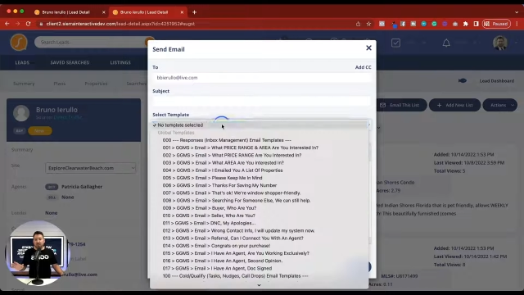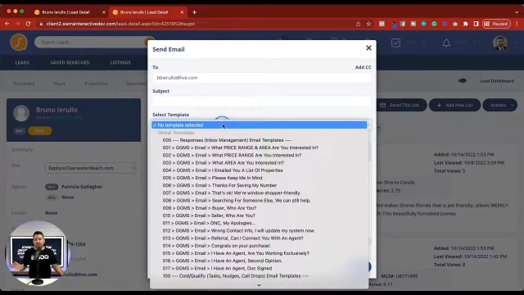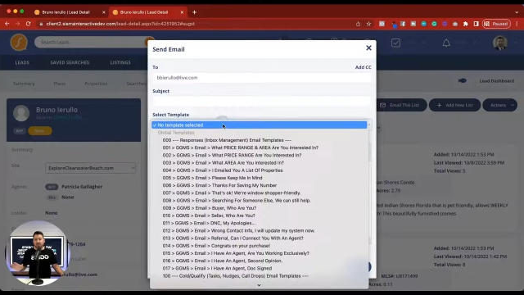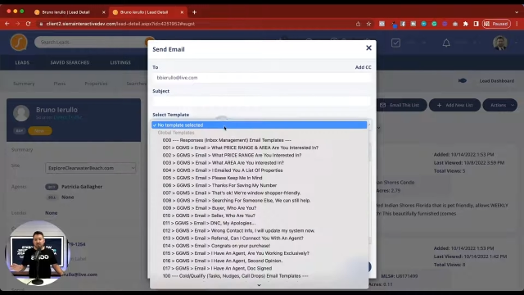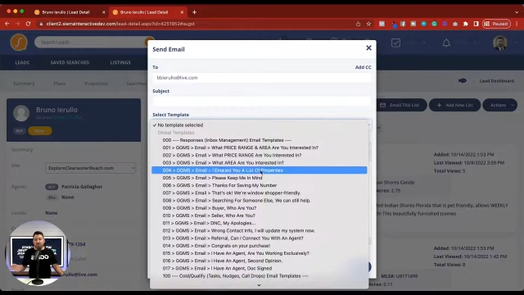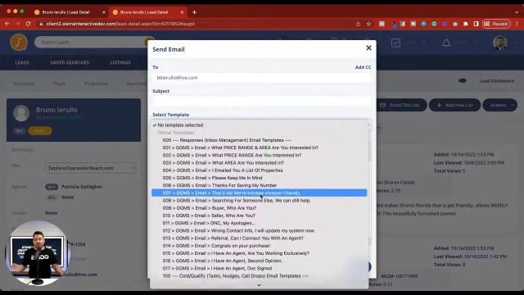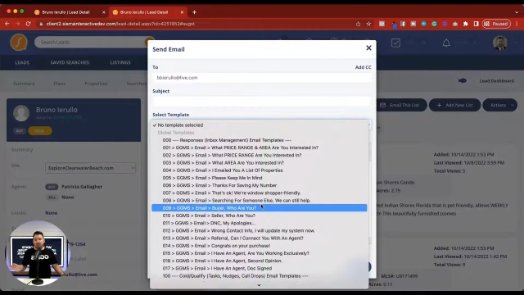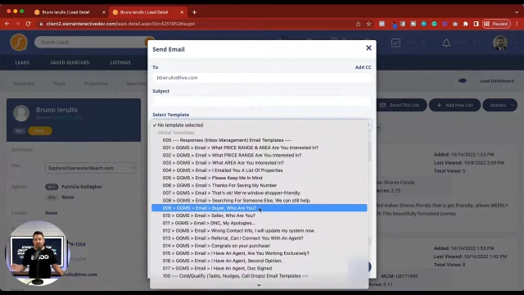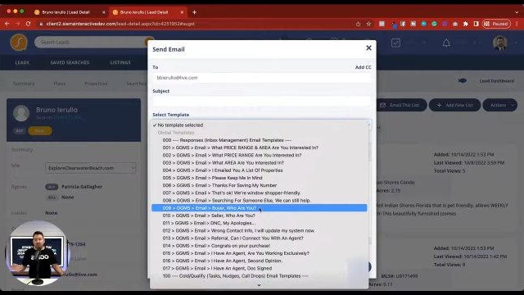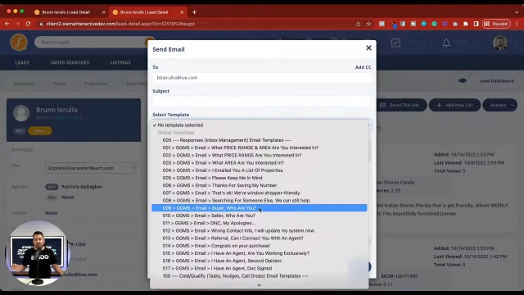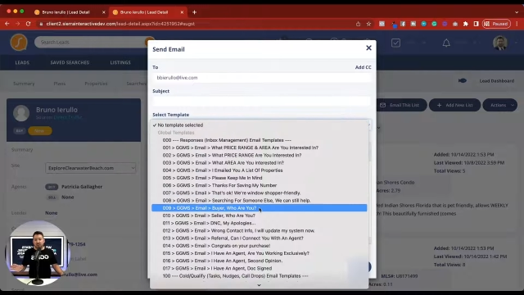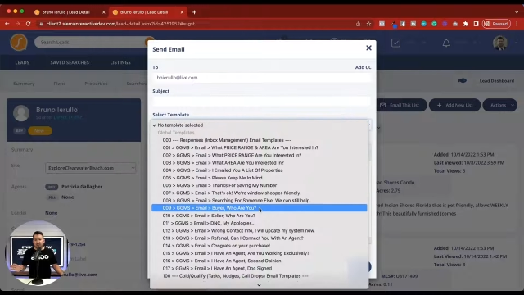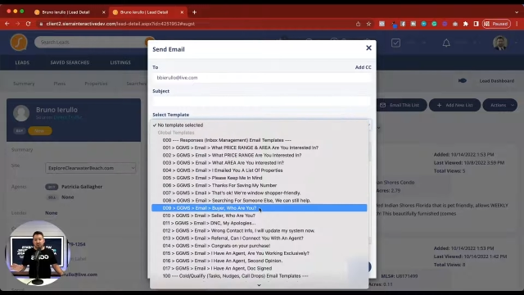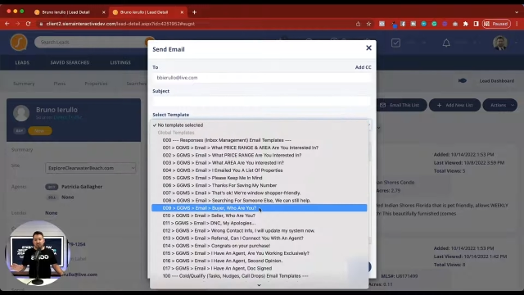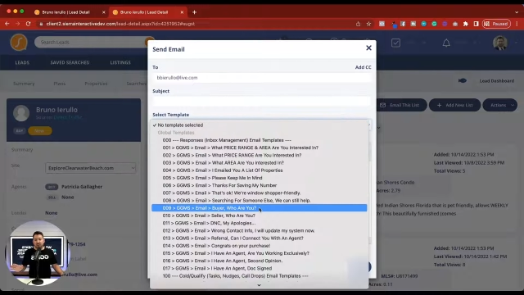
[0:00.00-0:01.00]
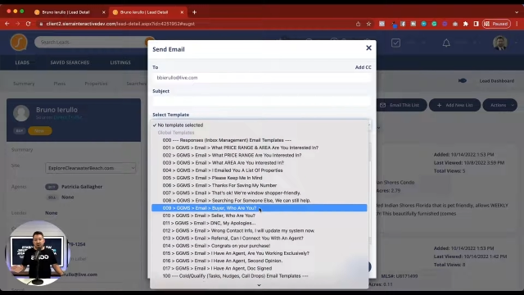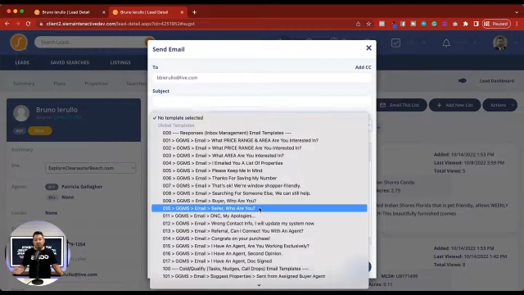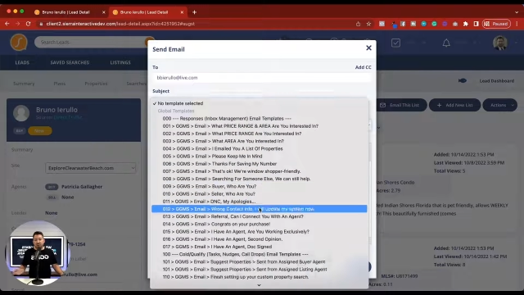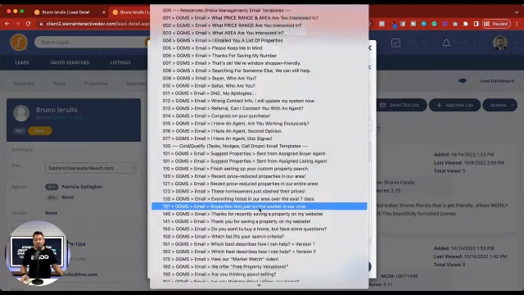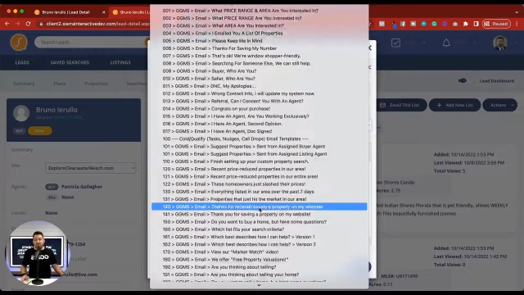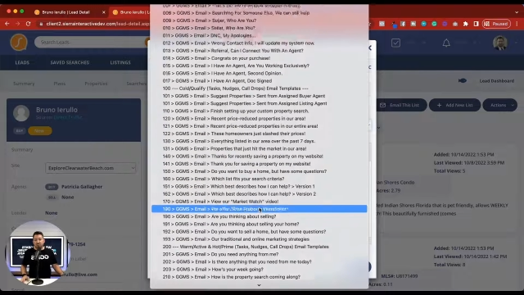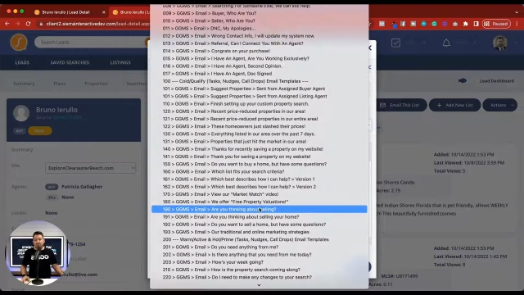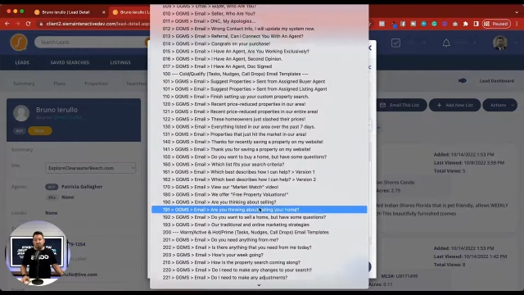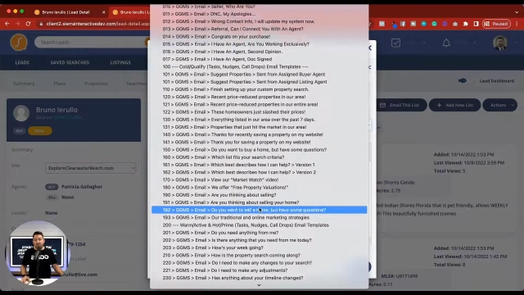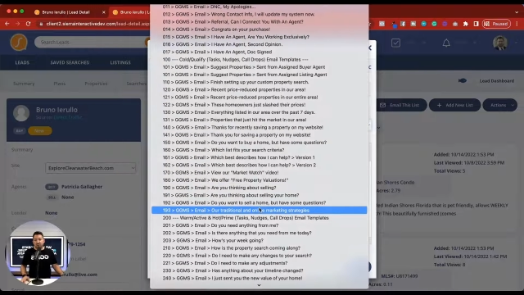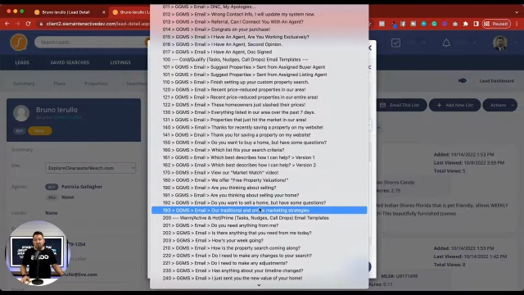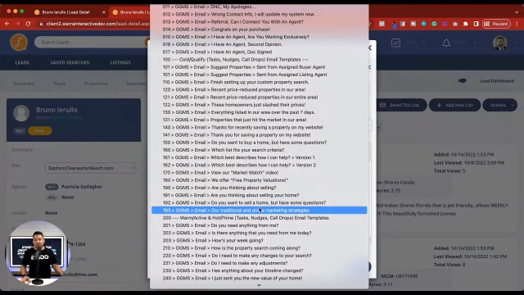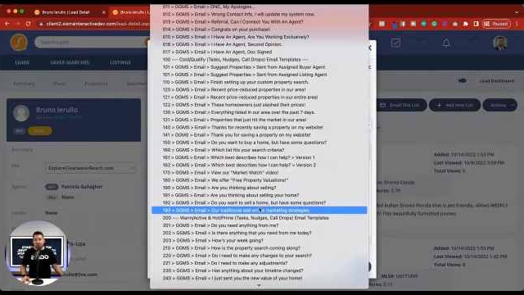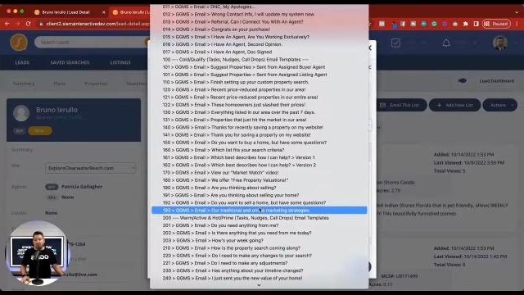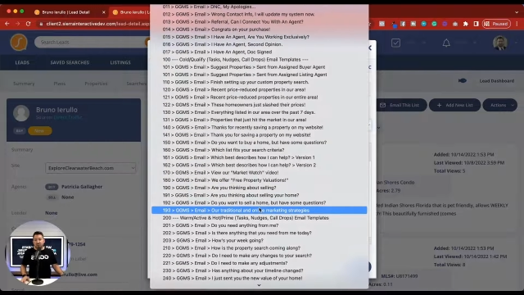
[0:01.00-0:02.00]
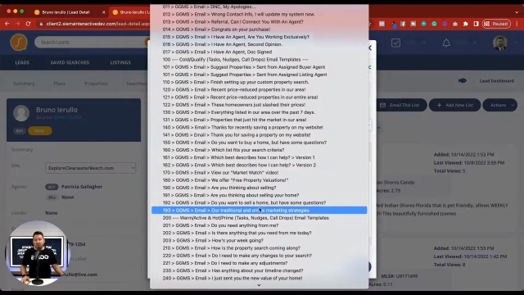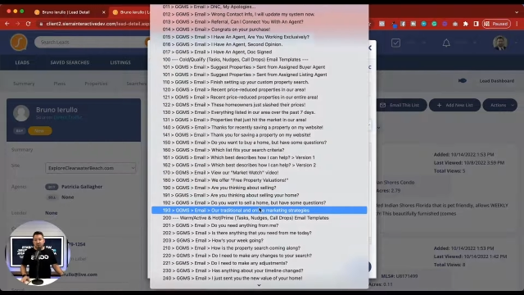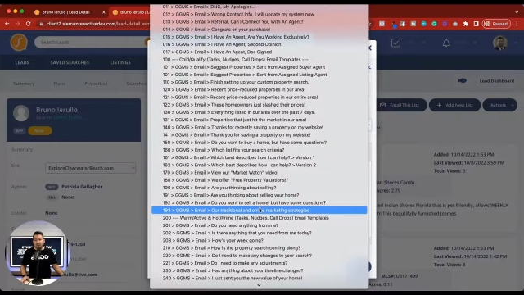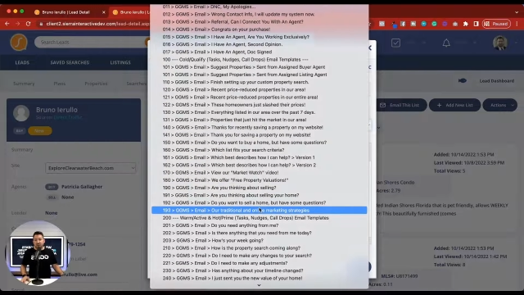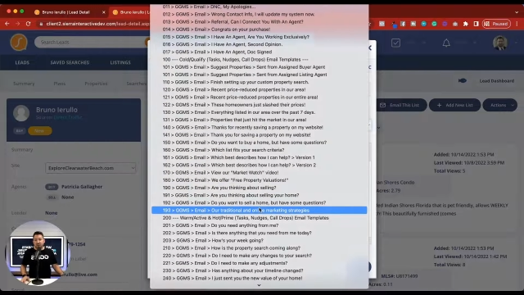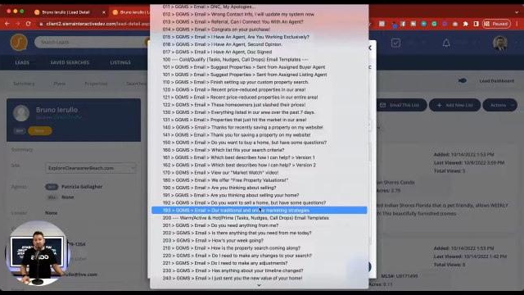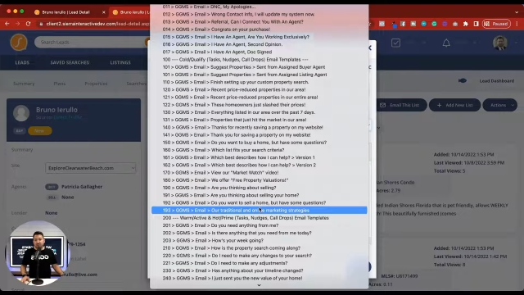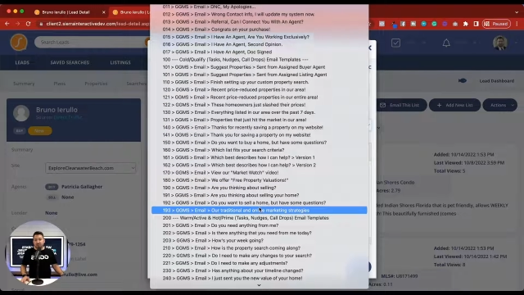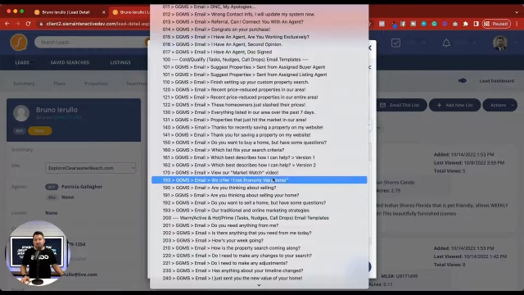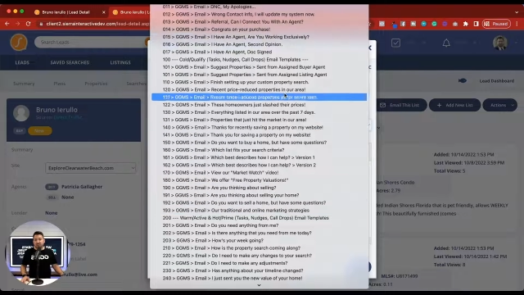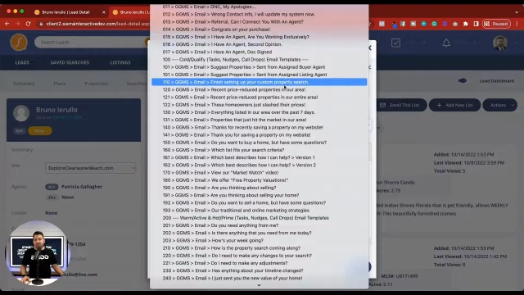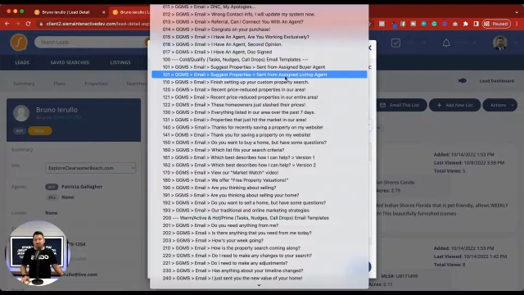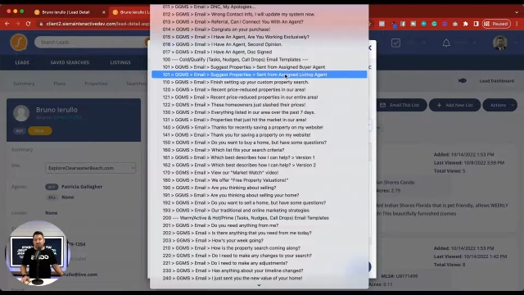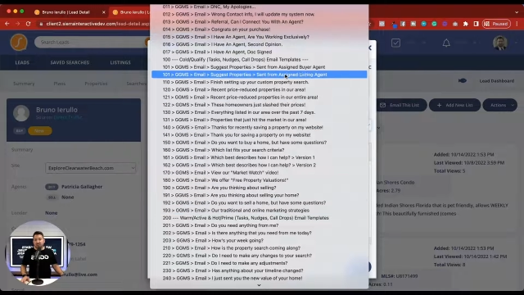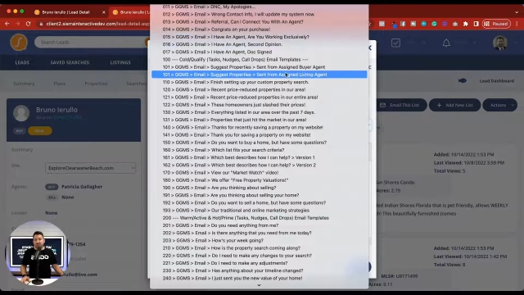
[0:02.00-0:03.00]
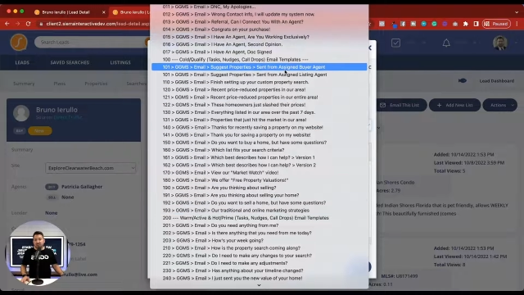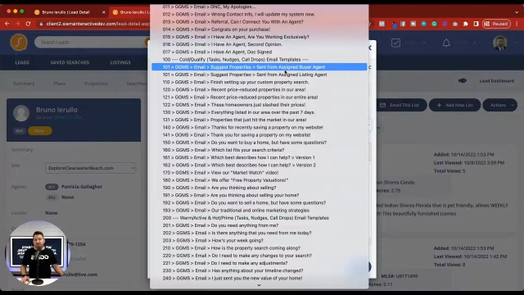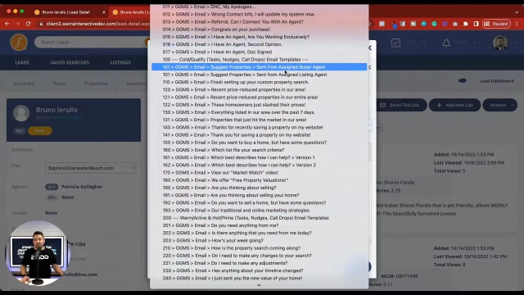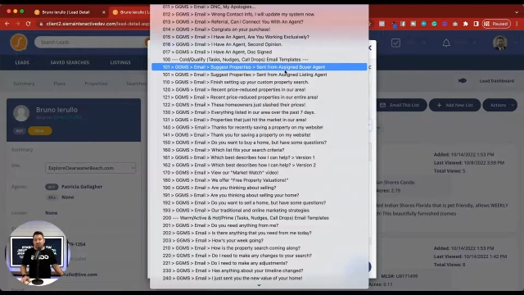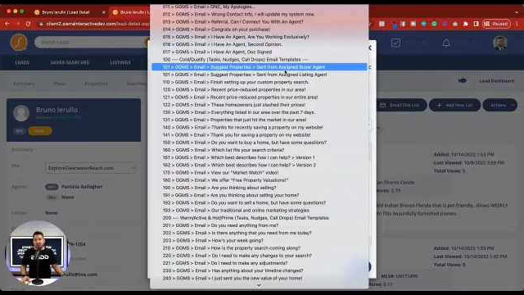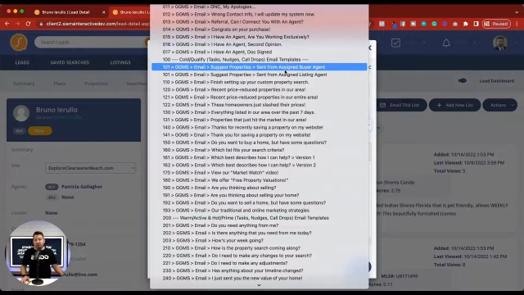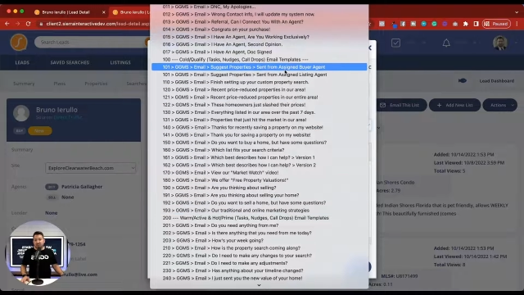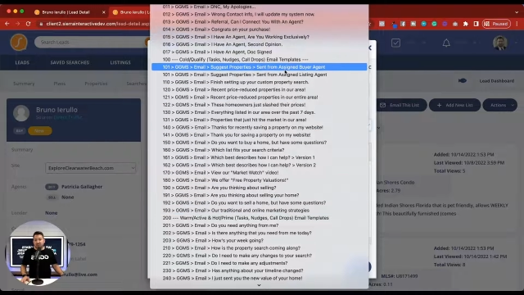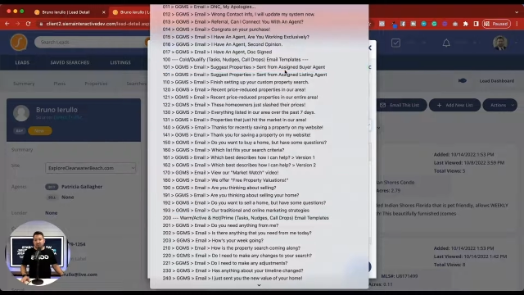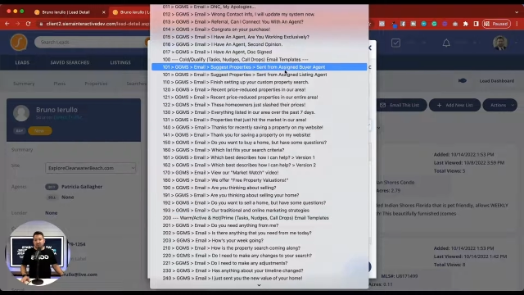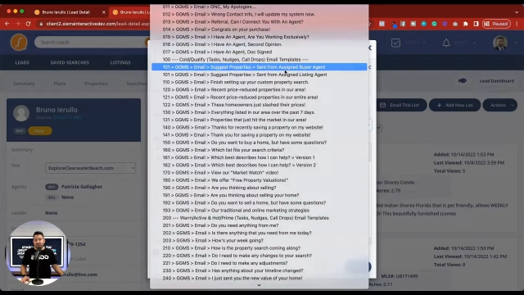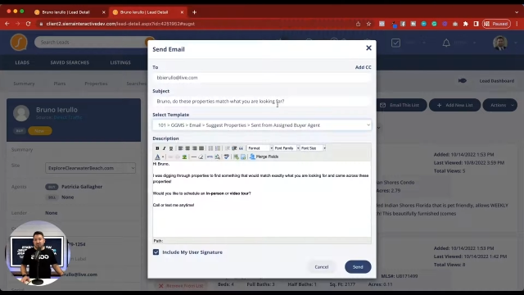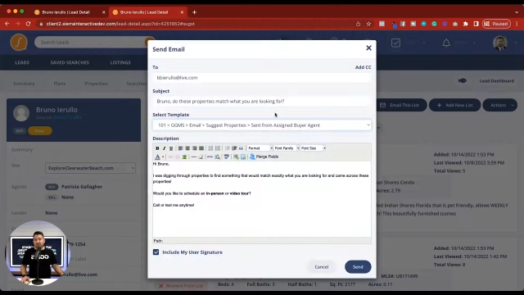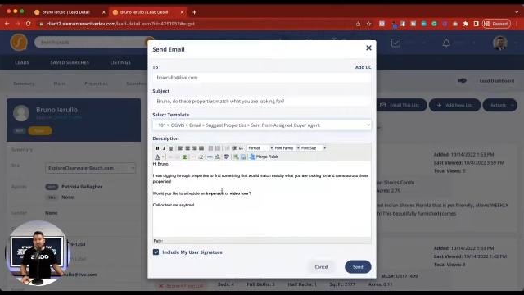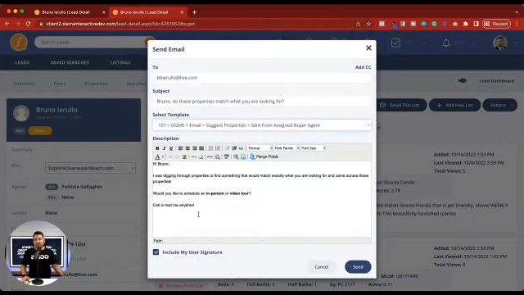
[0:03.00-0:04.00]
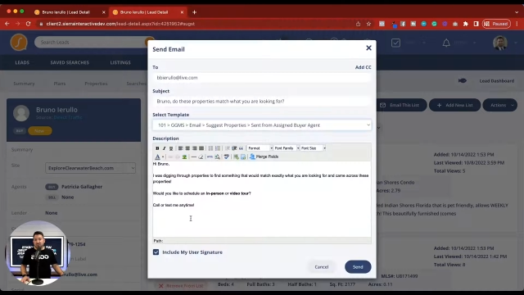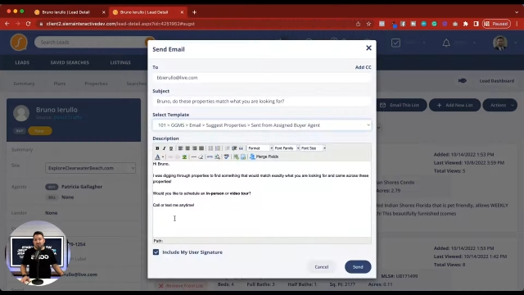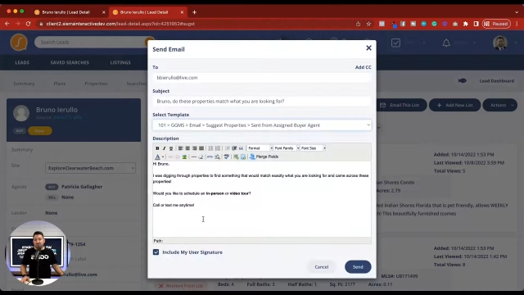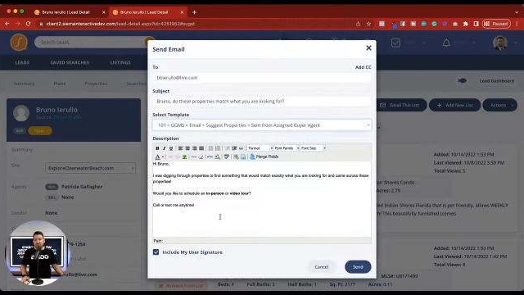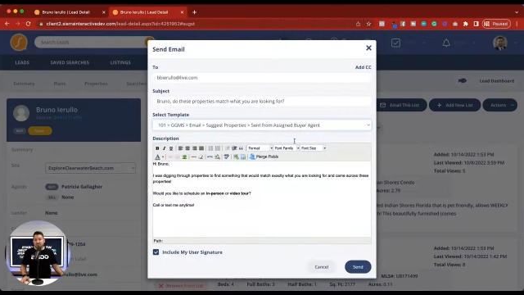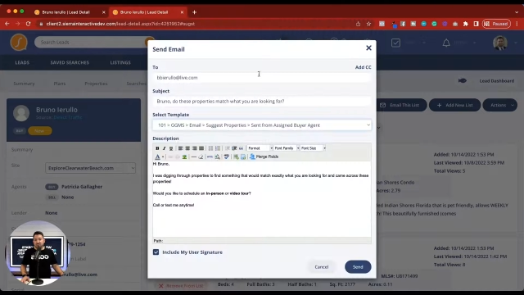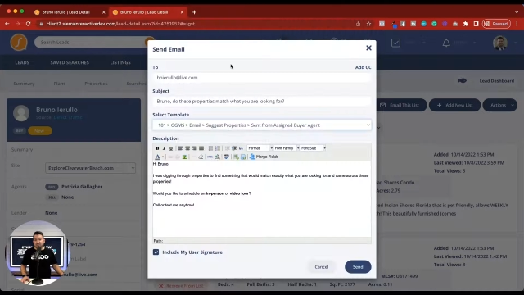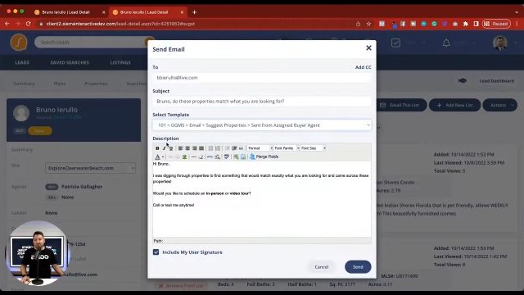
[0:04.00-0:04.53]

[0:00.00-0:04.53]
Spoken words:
Nobody's mouth can be seen.